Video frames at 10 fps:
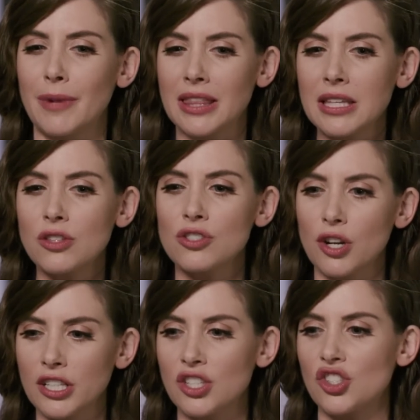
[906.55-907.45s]
And I think they're
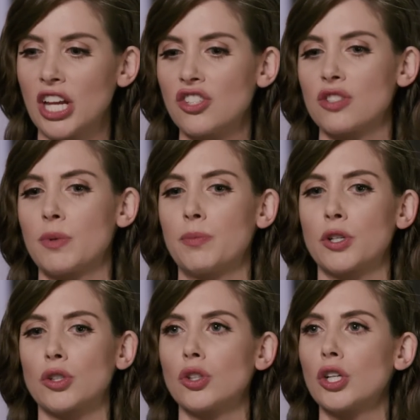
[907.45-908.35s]
starting to change as
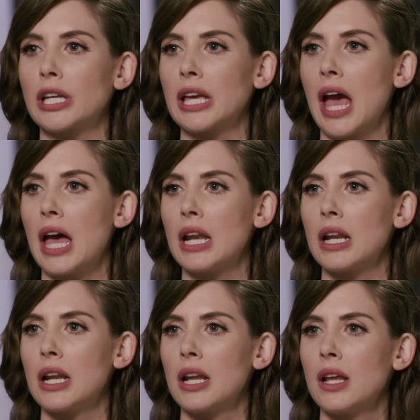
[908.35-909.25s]
people are looking at
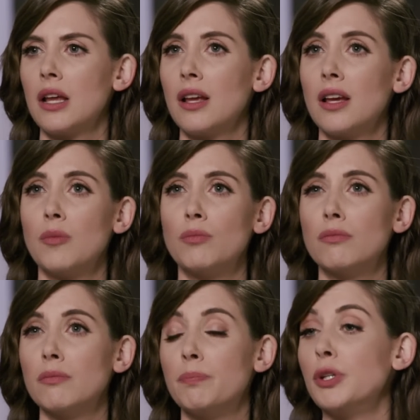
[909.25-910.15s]

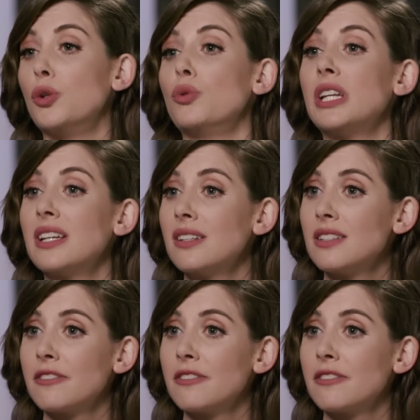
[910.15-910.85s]
beauty in a